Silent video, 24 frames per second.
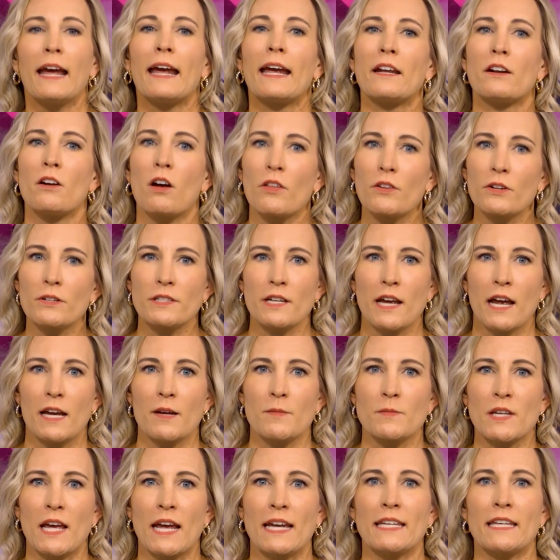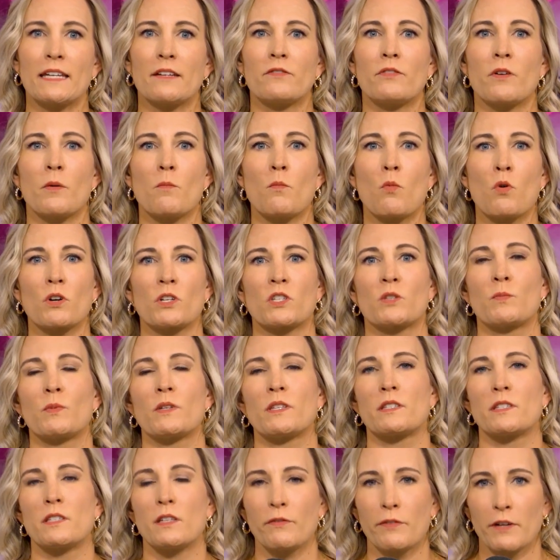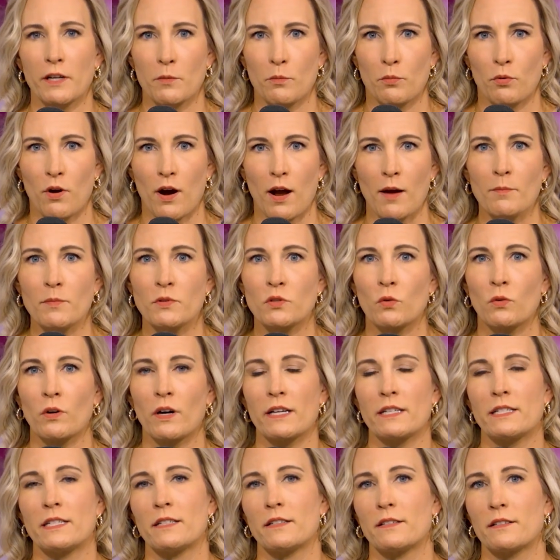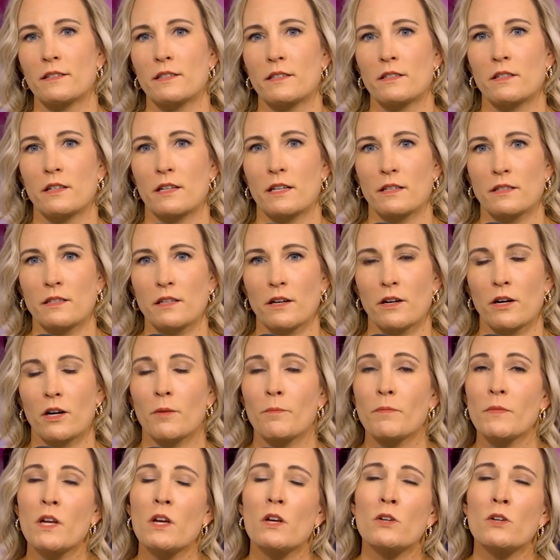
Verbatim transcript: And other times I give more specific prompts or ideas to consider.